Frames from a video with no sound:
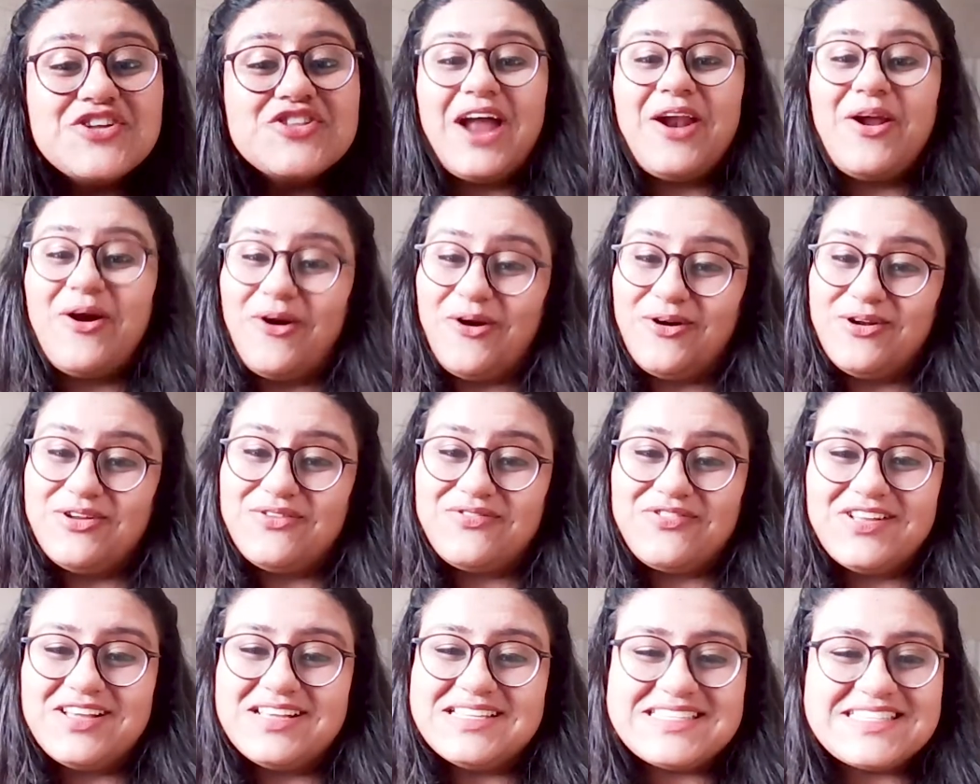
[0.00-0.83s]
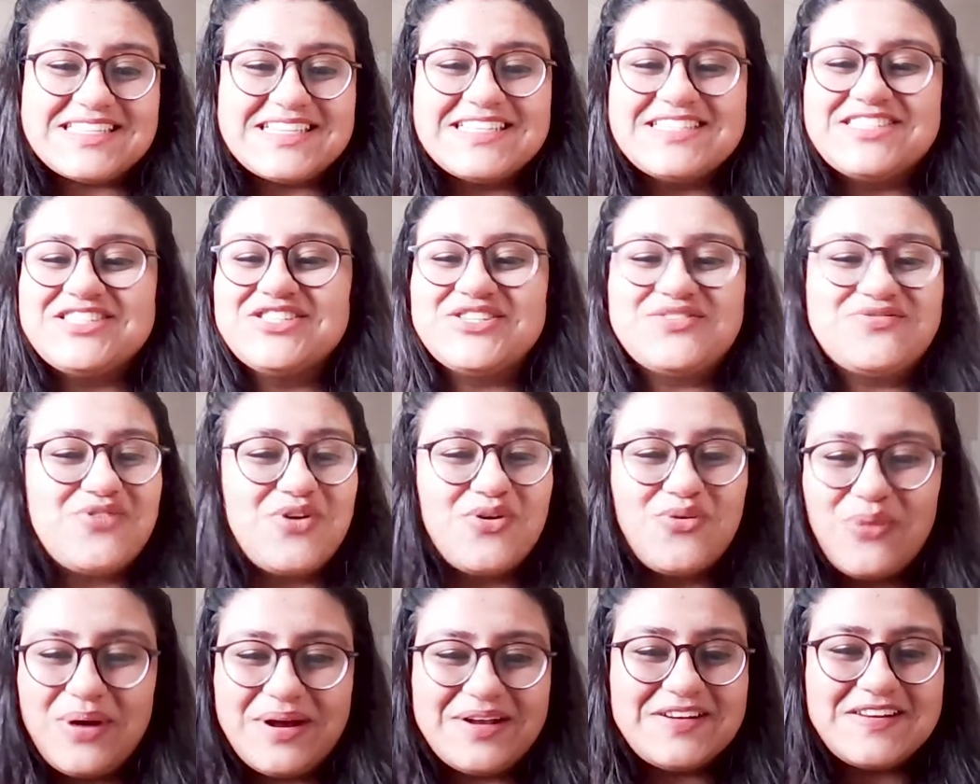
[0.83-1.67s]
And all of this is just
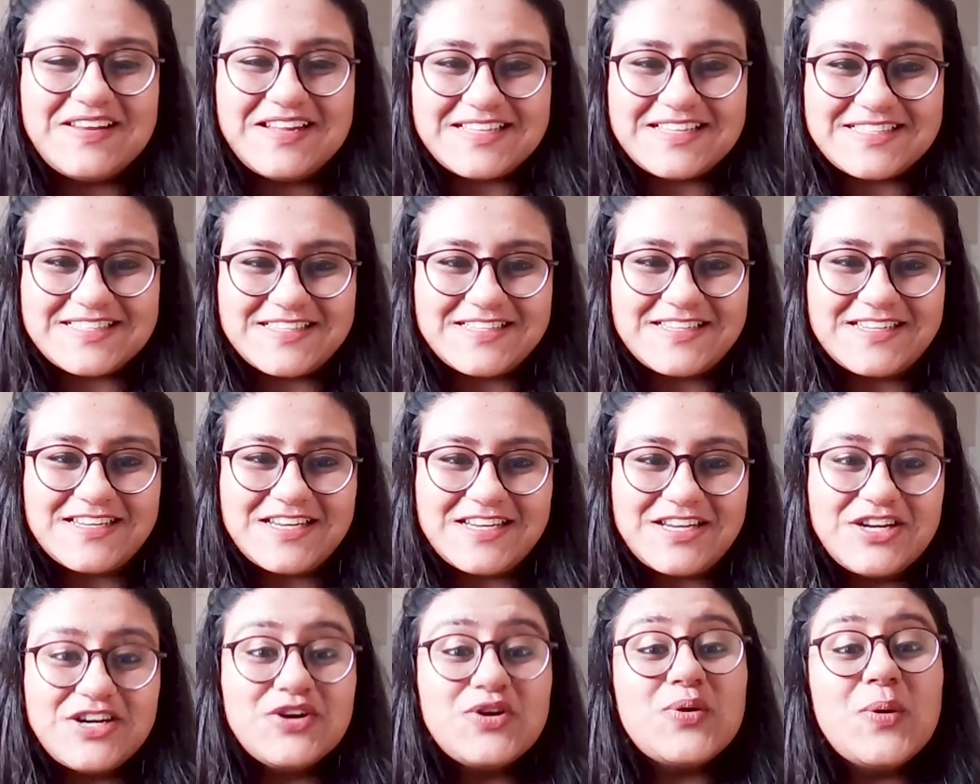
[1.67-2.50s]
for one reason: